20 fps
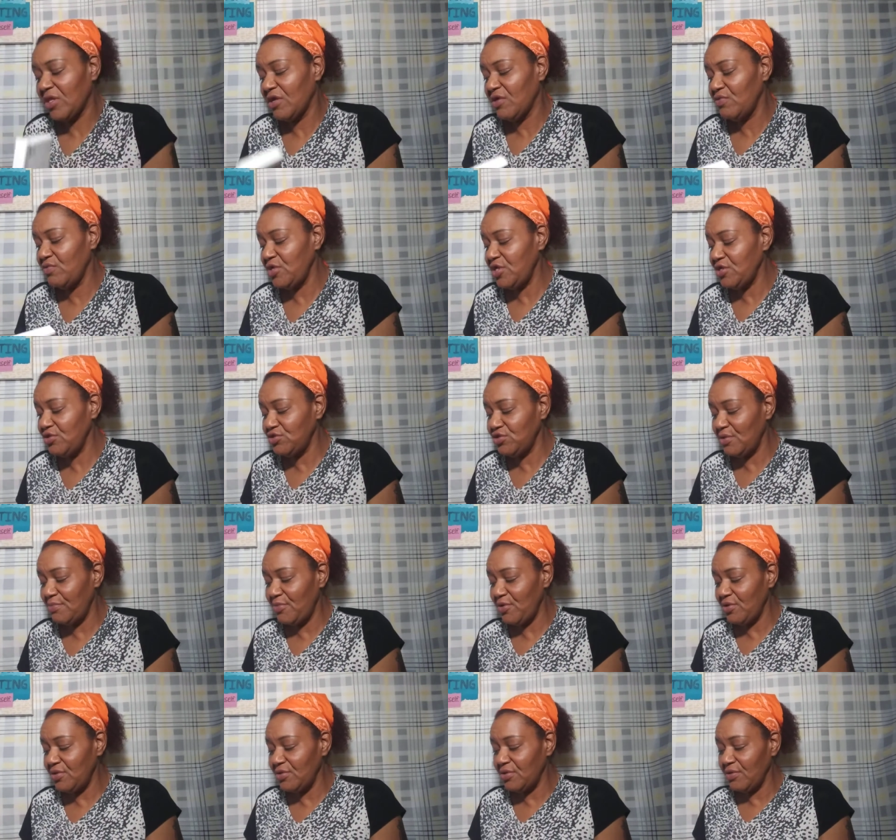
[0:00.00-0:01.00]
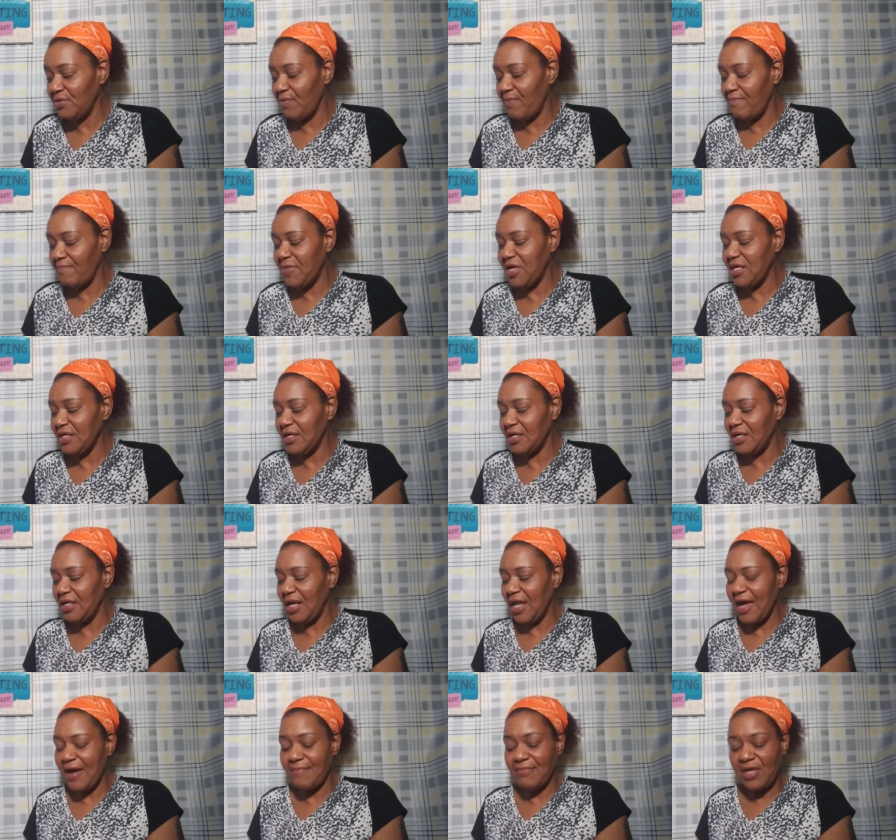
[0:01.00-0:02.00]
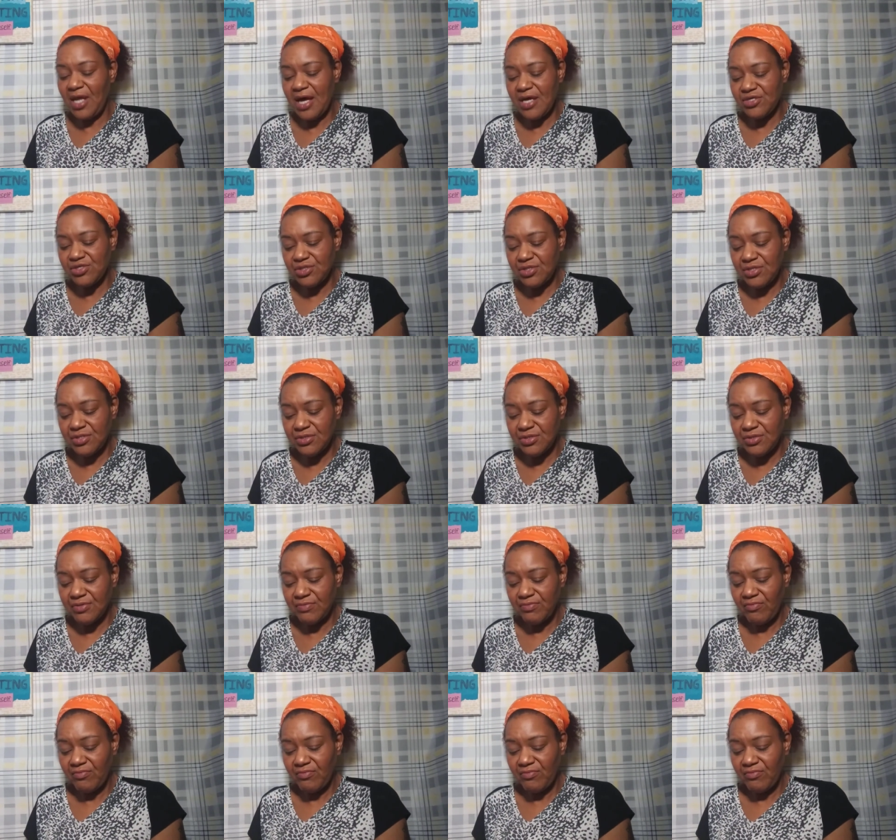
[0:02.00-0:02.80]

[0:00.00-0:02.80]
reusable mink glam lashes.